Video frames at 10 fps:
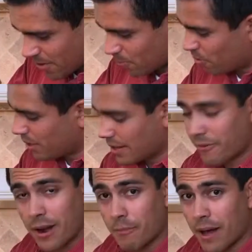Really
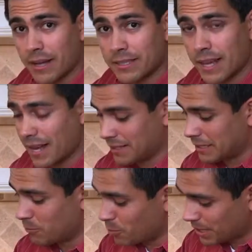great box, guys.
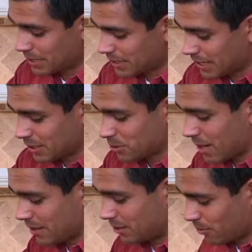I'm really excited to try
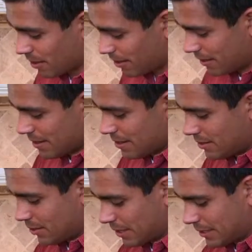this oil,
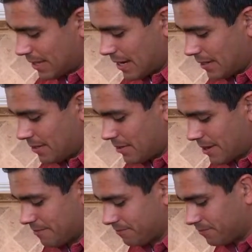so let's get into it.
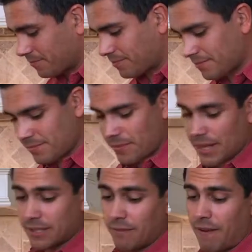
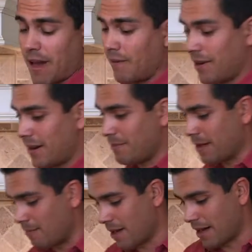It's a 500
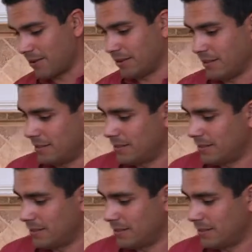ml bottle.